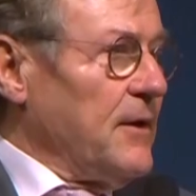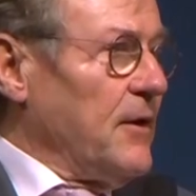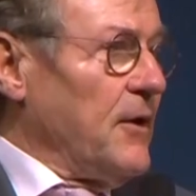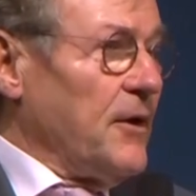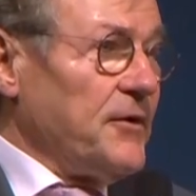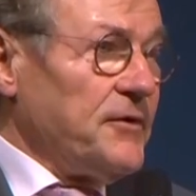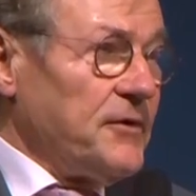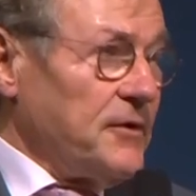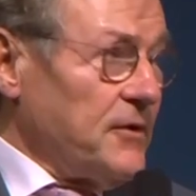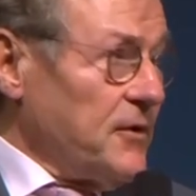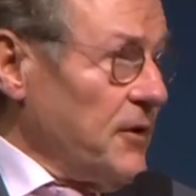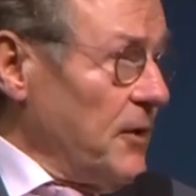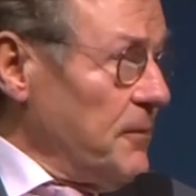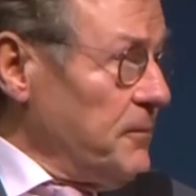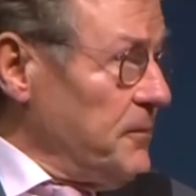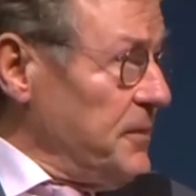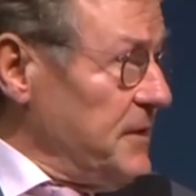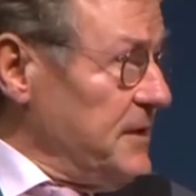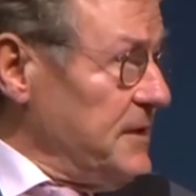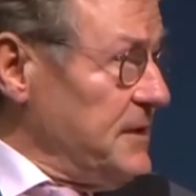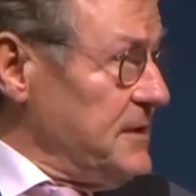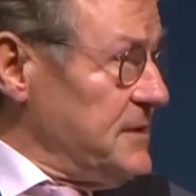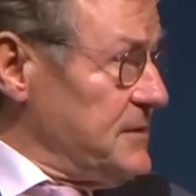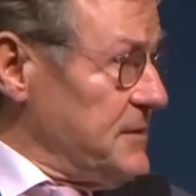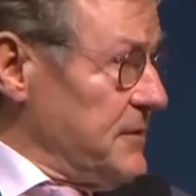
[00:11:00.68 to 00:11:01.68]
Other
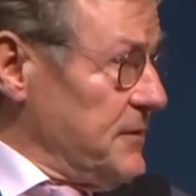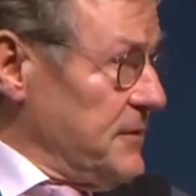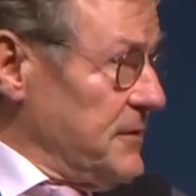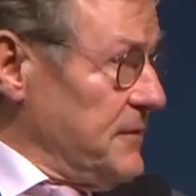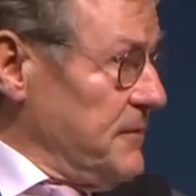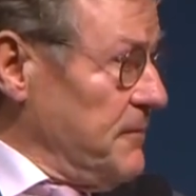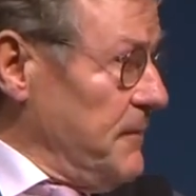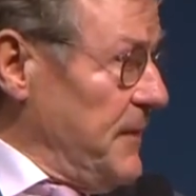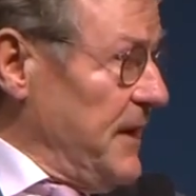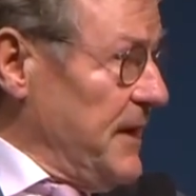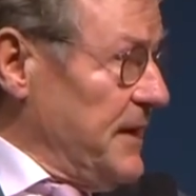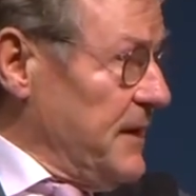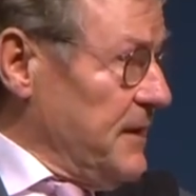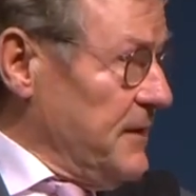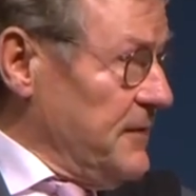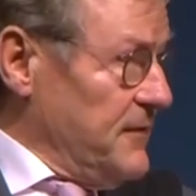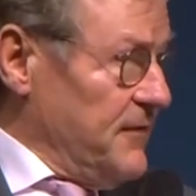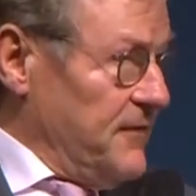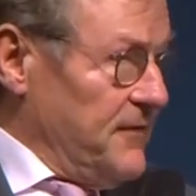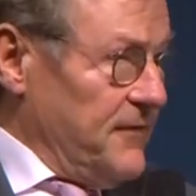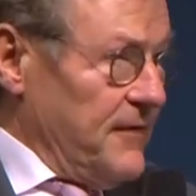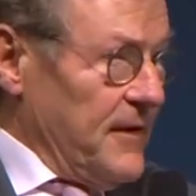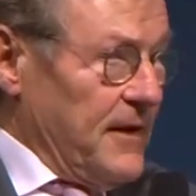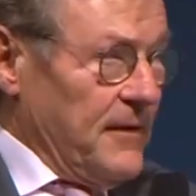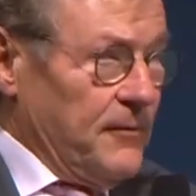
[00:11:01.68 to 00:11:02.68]
companies are making
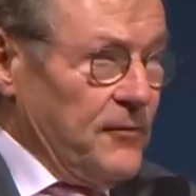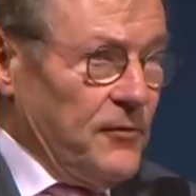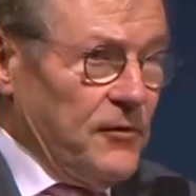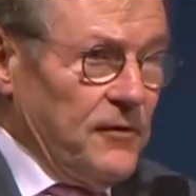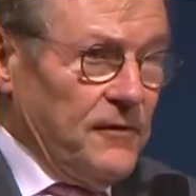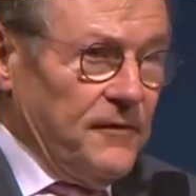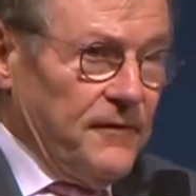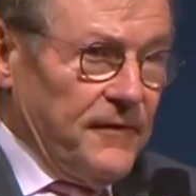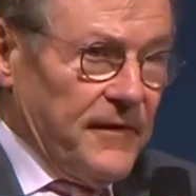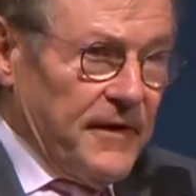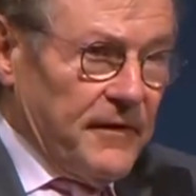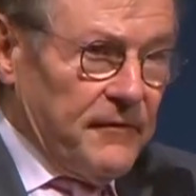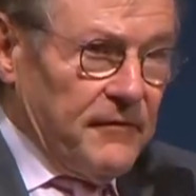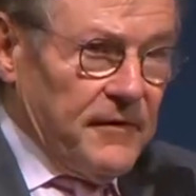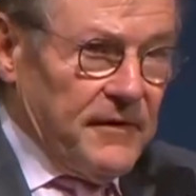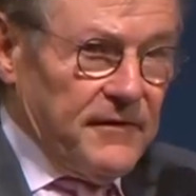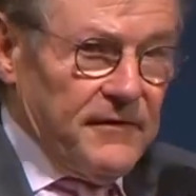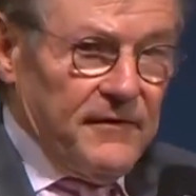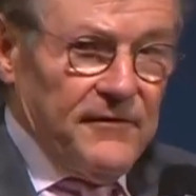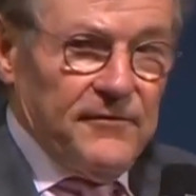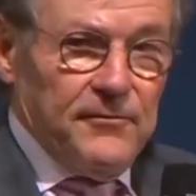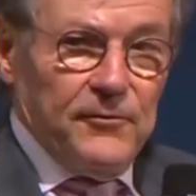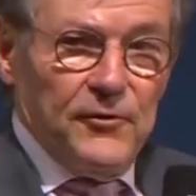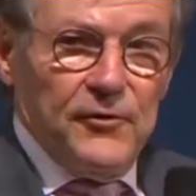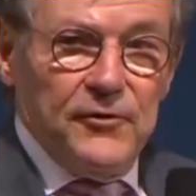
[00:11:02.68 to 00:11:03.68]
the same move. I read
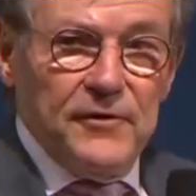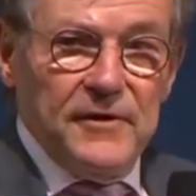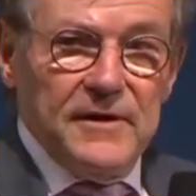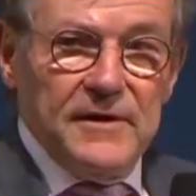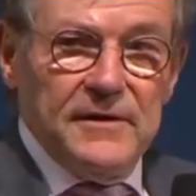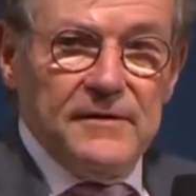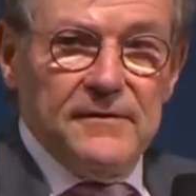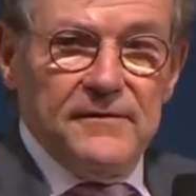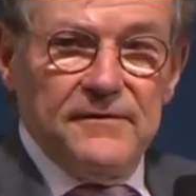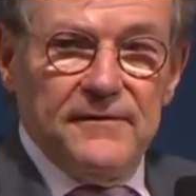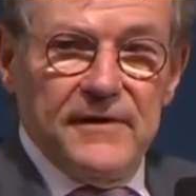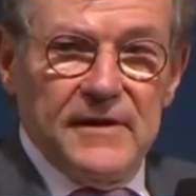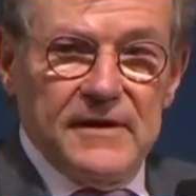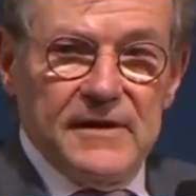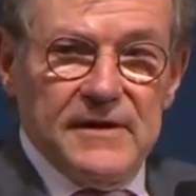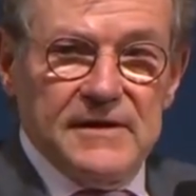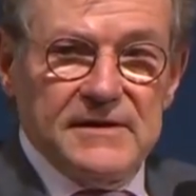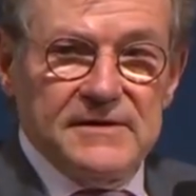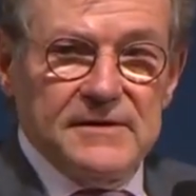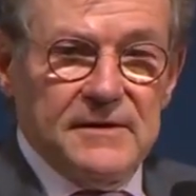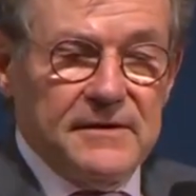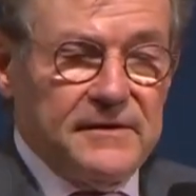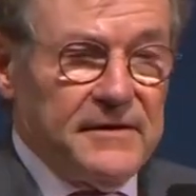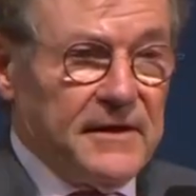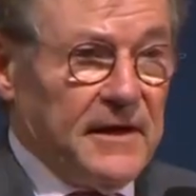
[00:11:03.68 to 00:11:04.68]
this morning in the
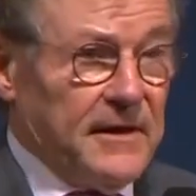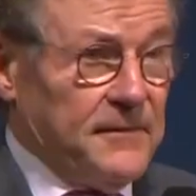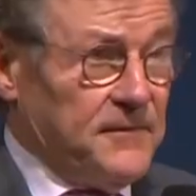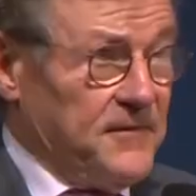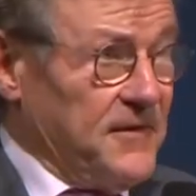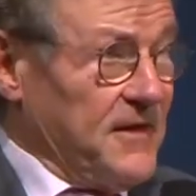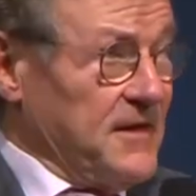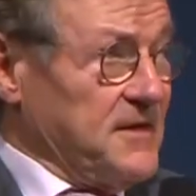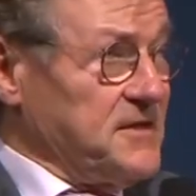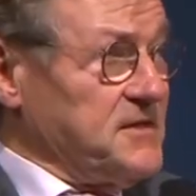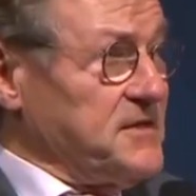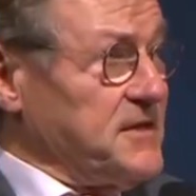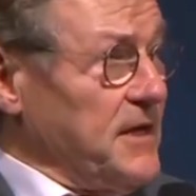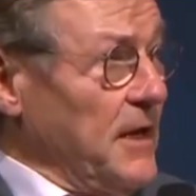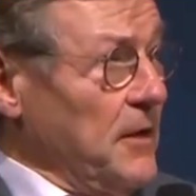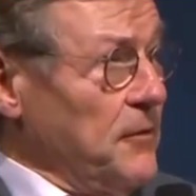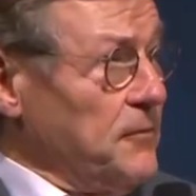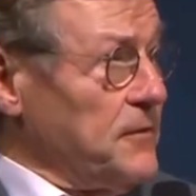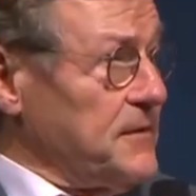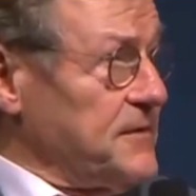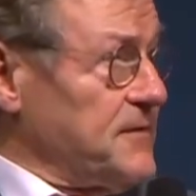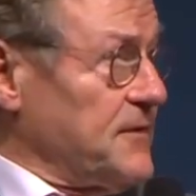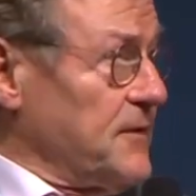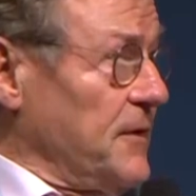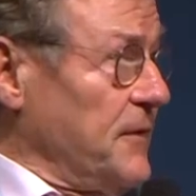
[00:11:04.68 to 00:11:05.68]
Financial Times that Shell
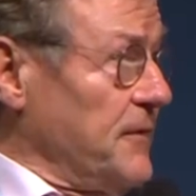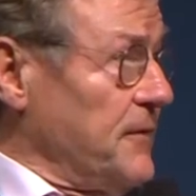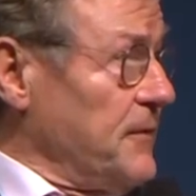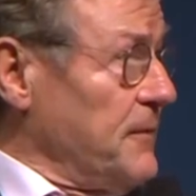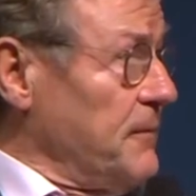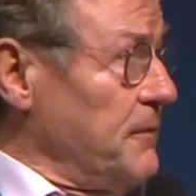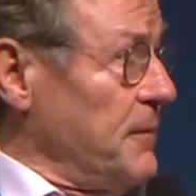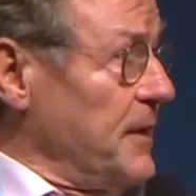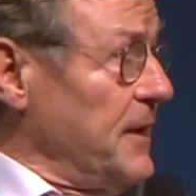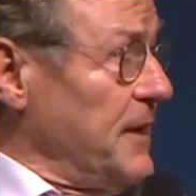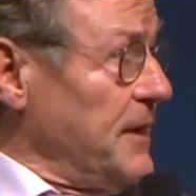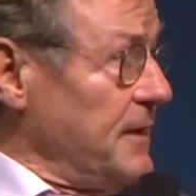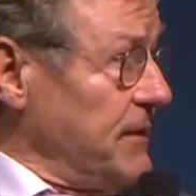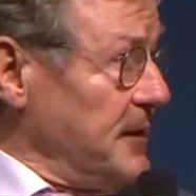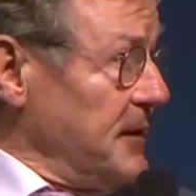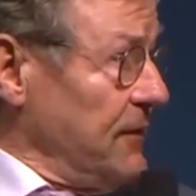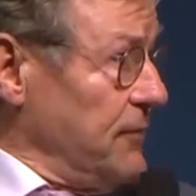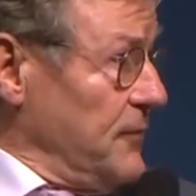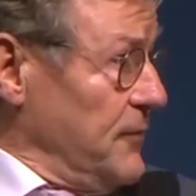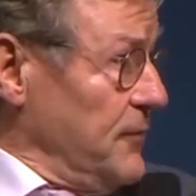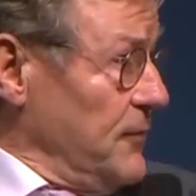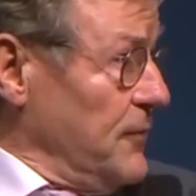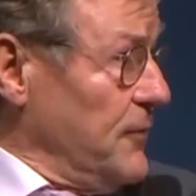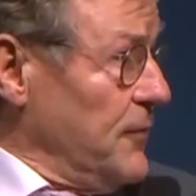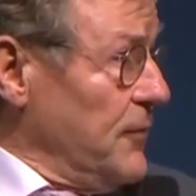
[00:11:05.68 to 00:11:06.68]
was
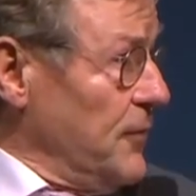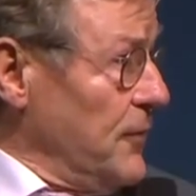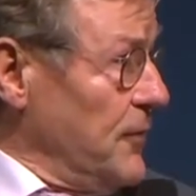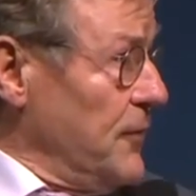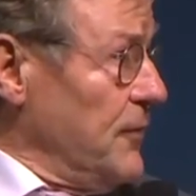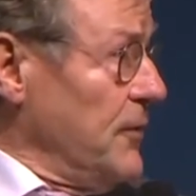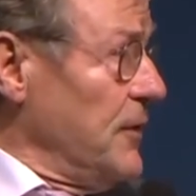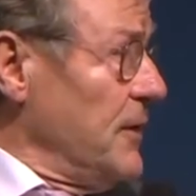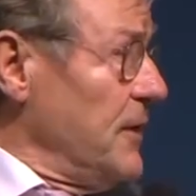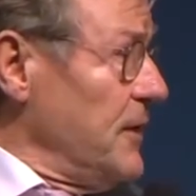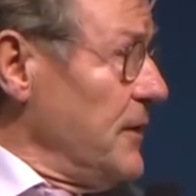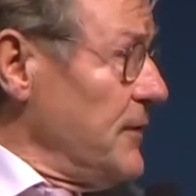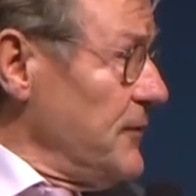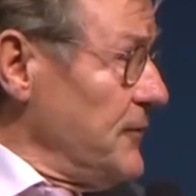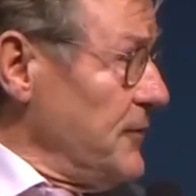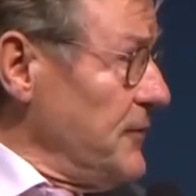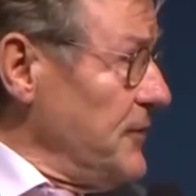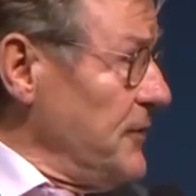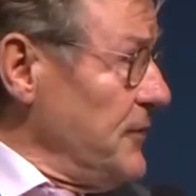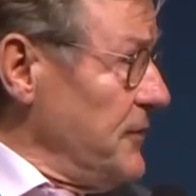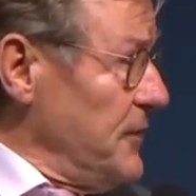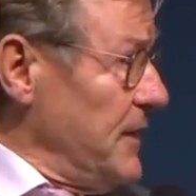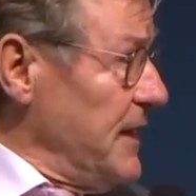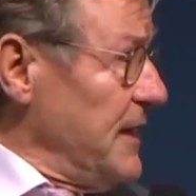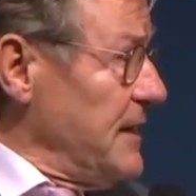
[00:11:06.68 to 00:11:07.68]
contemplating to go to
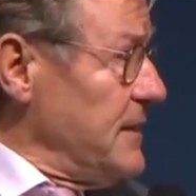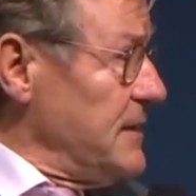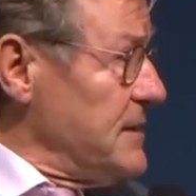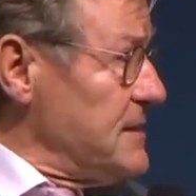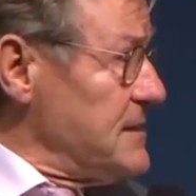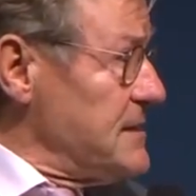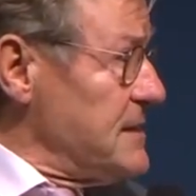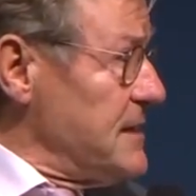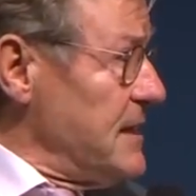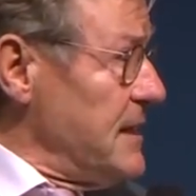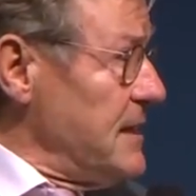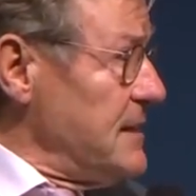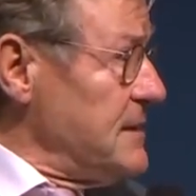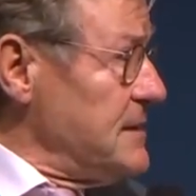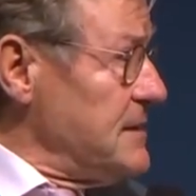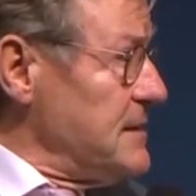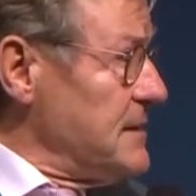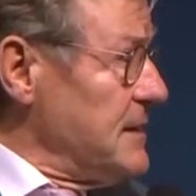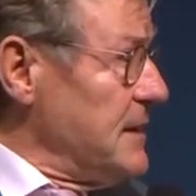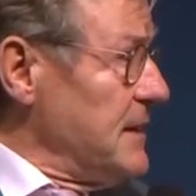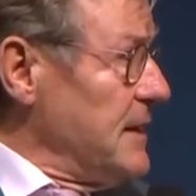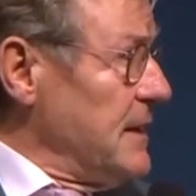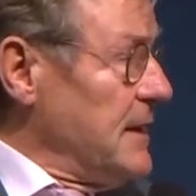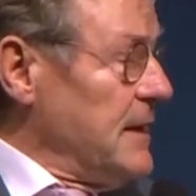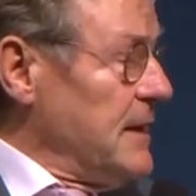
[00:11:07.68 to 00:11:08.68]
the United States.